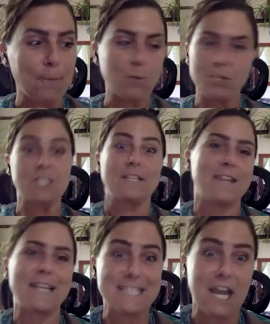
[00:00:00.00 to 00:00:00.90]
which is,
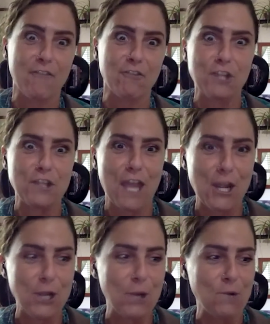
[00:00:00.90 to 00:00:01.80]
it's not really
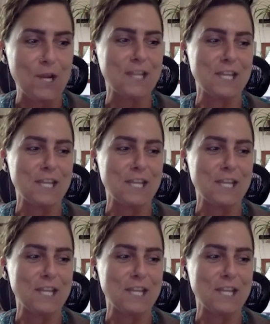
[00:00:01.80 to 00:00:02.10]
that new, right?